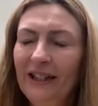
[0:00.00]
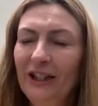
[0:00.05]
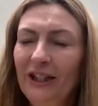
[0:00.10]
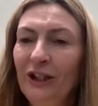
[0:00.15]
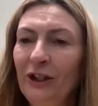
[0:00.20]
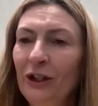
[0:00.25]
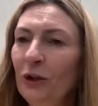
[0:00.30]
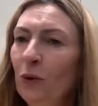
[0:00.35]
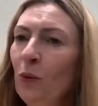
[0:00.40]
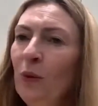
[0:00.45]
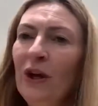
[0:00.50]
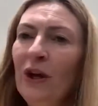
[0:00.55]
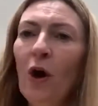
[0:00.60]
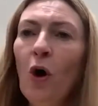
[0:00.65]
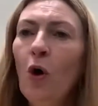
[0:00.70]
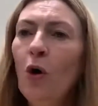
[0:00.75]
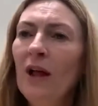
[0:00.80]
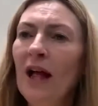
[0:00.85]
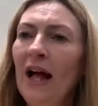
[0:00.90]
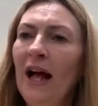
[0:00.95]
You know, we
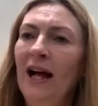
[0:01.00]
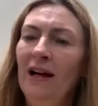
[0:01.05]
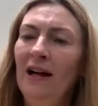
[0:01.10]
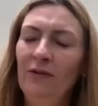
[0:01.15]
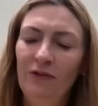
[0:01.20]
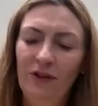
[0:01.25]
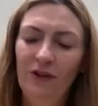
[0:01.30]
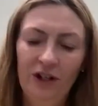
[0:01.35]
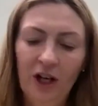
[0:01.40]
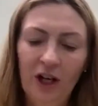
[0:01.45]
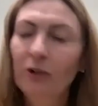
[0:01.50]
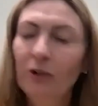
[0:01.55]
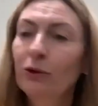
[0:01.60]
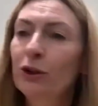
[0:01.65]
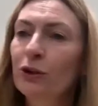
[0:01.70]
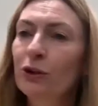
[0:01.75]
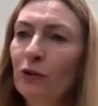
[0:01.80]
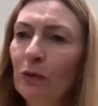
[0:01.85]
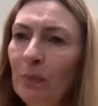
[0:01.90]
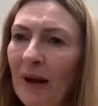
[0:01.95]
all have a
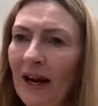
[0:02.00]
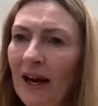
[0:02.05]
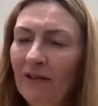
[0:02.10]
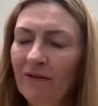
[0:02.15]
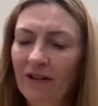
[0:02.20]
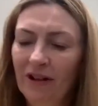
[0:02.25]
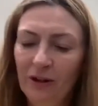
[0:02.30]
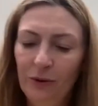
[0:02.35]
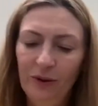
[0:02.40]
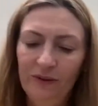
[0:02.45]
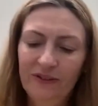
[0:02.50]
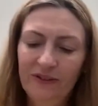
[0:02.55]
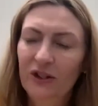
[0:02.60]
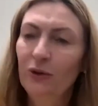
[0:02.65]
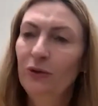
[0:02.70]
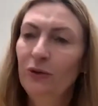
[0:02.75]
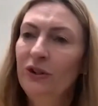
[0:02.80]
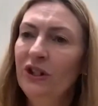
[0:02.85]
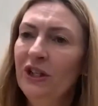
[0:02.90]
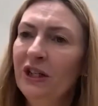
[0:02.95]
cultural background, we have a
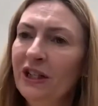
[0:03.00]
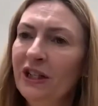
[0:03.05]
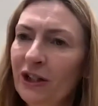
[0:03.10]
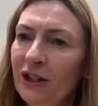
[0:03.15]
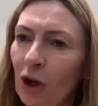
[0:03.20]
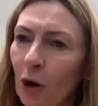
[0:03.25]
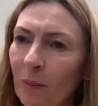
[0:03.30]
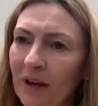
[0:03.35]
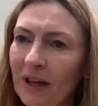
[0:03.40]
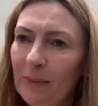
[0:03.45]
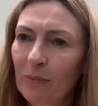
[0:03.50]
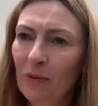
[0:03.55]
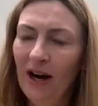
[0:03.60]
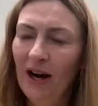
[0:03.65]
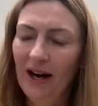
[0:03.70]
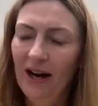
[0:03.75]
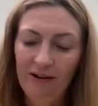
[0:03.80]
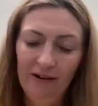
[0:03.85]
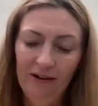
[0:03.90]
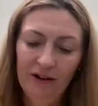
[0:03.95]
socioeconomic
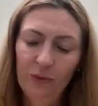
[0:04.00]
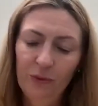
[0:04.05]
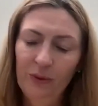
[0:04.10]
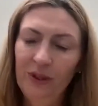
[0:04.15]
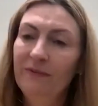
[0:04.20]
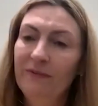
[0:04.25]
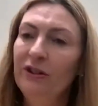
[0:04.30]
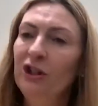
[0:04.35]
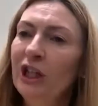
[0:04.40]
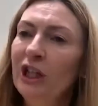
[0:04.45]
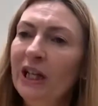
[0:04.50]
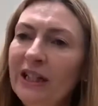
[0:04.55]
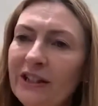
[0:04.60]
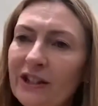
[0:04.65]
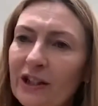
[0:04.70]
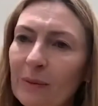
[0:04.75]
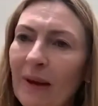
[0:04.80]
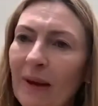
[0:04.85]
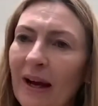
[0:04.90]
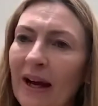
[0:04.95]
background, we have a
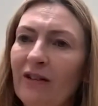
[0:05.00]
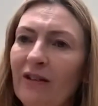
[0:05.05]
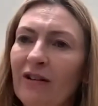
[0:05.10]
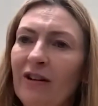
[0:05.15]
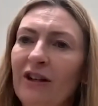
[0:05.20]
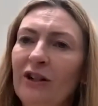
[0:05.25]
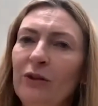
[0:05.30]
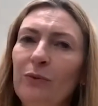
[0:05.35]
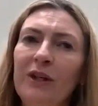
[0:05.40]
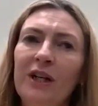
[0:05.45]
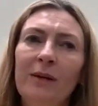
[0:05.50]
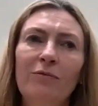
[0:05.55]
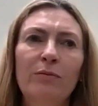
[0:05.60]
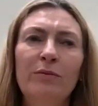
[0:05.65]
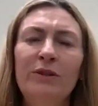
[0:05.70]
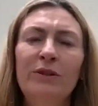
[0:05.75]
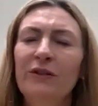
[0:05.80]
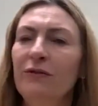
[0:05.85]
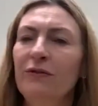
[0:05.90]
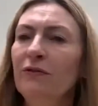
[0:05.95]
gender background, we come from
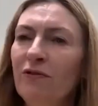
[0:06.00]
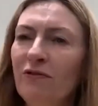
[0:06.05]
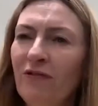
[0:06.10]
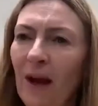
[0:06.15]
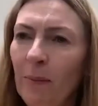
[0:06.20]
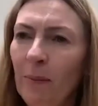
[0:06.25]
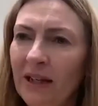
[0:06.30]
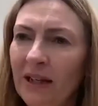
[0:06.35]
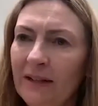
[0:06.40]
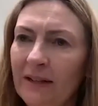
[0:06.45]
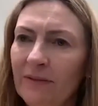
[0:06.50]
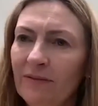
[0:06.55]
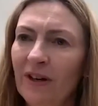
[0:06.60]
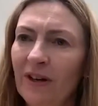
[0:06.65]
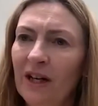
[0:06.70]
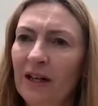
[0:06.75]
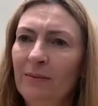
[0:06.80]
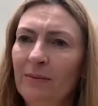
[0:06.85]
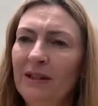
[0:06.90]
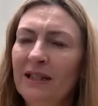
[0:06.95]
different family
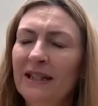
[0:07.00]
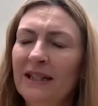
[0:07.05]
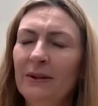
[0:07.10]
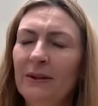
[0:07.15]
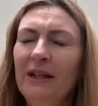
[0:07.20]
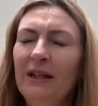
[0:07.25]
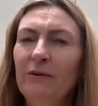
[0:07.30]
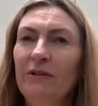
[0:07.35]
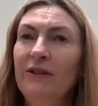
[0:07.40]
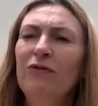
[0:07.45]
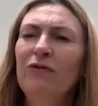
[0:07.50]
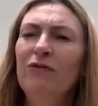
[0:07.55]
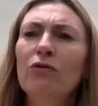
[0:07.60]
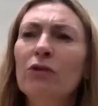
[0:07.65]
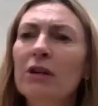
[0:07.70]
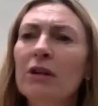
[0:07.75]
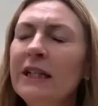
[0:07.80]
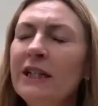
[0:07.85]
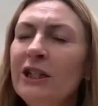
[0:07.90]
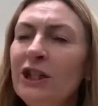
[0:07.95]
environments, different
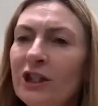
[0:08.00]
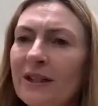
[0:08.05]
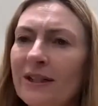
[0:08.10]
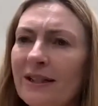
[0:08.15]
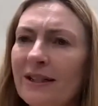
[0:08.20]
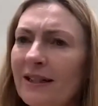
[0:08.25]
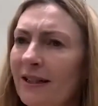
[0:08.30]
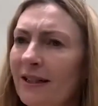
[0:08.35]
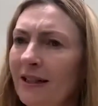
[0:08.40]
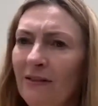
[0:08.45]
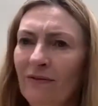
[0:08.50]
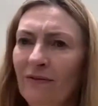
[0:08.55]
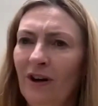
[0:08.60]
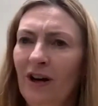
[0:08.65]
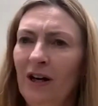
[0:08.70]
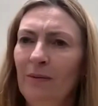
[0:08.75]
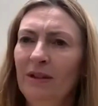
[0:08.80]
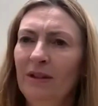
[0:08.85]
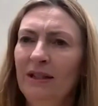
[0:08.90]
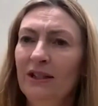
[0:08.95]
religious
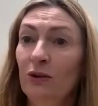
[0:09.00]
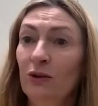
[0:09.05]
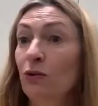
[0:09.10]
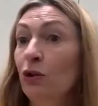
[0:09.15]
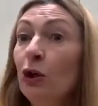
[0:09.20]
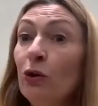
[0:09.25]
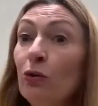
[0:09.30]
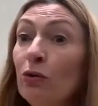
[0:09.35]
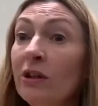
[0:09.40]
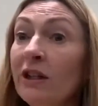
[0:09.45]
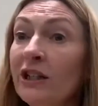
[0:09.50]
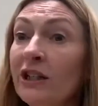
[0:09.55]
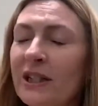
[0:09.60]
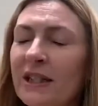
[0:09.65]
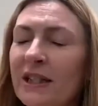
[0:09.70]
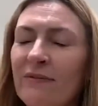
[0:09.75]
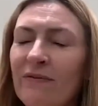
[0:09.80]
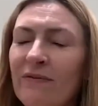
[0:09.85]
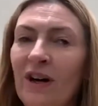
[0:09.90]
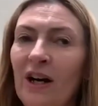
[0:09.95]
environments, or no
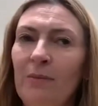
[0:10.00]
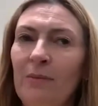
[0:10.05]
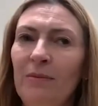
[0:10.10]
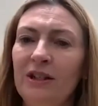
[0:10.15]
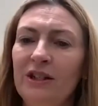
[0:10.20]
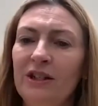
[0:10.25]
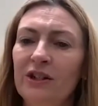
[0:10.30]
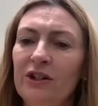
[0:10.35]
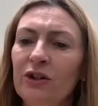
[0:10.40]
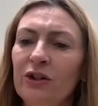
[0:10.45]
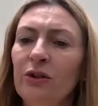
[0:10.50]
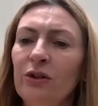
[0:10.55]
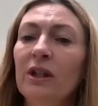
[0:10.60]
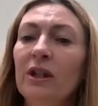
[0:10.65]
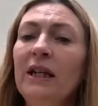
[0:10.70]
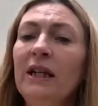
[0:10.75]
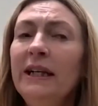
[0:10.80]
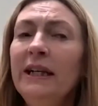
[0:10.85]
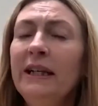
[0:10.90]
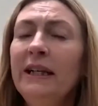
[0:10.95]
religious environment at all.
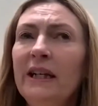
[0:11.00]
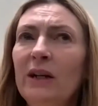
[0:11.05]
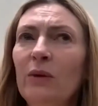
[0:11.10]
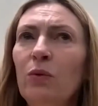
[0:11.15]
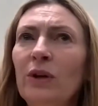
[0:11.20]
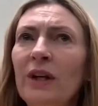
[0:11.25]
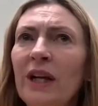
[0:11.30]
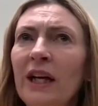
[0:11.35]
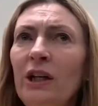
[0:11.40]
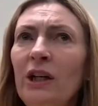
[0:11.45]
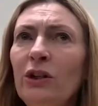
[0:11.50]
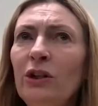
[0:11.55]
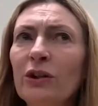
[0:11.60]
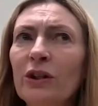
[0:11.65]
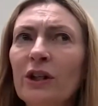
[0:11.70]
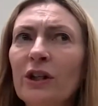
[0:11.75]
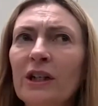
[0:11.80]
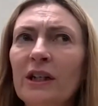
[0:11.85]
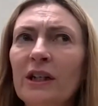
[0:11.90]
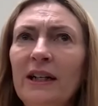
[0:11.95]
And when I look
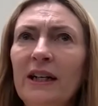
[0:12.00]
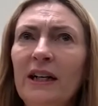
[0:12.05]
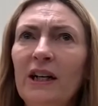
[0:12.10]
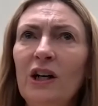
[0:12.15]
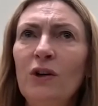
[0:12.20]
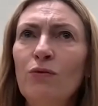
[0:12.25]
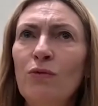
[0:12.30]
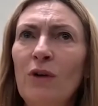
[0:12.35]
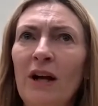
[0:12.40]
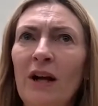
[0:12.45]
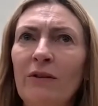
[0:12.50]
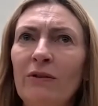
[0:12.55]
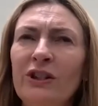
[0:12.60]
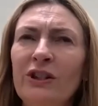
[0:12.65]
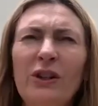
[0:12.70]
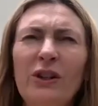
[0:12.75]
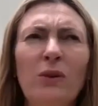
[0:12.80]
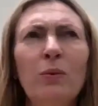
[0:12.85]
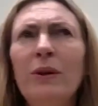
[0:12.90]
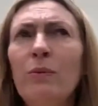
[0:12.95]
around,
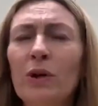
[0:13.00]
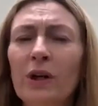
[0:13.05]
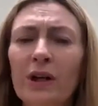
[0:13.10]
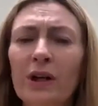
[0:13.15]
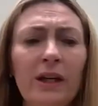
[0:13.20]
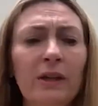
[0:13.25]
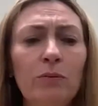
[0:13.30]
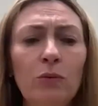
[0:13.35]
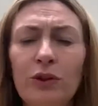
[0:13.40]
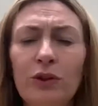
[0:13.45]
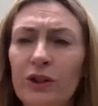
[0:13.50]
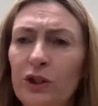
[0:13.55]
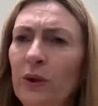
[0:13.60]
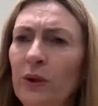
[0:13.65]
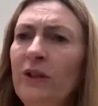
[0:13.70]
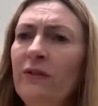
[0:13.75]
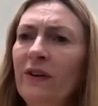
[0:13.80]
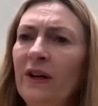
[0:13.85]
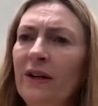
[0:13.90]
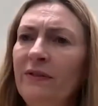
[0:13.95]
you know, we work in more than
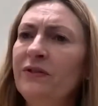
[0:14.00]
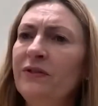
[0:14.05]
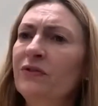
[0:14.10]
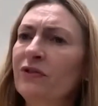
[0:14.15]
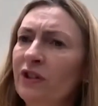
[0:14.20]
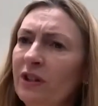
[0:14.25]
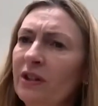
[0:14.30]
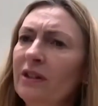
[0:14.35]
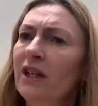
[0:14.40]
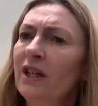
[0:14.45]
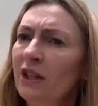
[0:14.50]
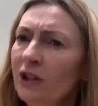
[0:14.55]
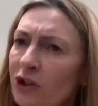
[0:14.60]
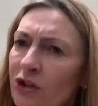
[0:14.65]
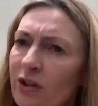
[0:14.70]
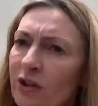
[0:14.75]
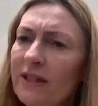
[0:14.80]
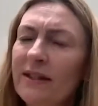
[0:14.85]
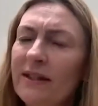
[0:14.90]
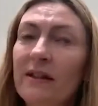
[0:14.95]
25 different
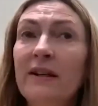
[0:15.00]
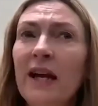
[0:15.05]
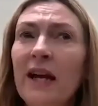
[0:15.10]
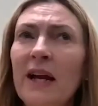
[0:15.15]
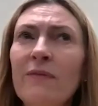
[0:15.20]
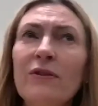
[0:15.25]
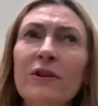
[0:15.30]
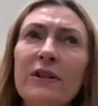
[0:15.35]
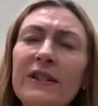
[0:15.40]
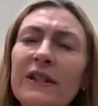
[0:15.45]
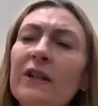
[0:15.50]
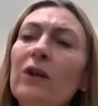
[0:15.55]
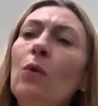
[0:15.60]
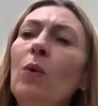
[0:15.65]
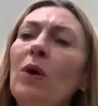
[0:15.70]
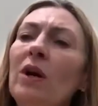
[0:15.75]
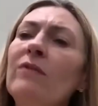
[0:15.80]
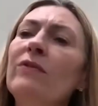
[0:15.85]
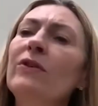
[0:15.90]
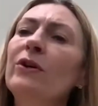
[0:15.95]
countries, and in every single
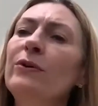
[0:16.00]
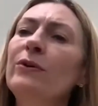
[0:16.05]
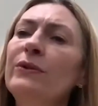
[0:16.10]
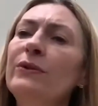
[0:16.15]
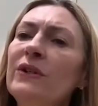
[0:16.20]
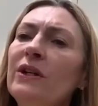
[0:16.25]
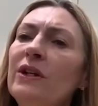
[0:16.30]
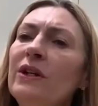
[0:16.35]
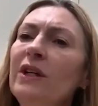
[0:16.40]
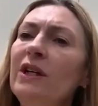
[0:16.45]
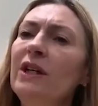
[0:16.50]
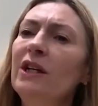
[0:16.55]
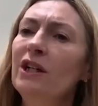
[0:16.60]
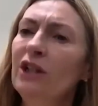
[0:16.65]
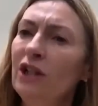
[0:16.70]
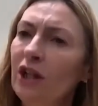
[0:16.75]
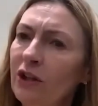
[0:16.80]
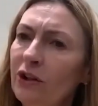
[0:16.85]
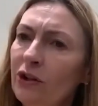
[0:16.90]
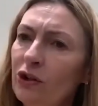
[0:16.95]
one of those
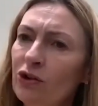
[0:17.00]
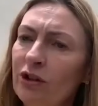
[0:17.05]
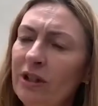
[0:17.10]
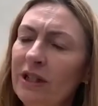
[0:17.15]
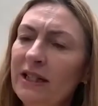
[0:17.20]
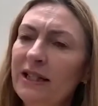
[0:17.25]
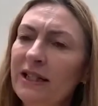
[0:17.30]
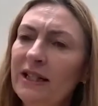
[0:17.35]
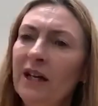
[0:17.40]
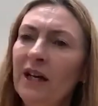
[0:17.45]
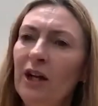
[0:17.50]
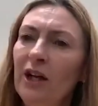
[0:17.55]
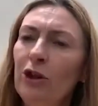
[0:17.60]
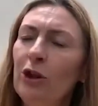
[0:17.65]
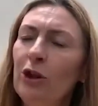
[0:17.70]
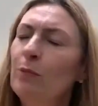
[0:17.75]
countries, the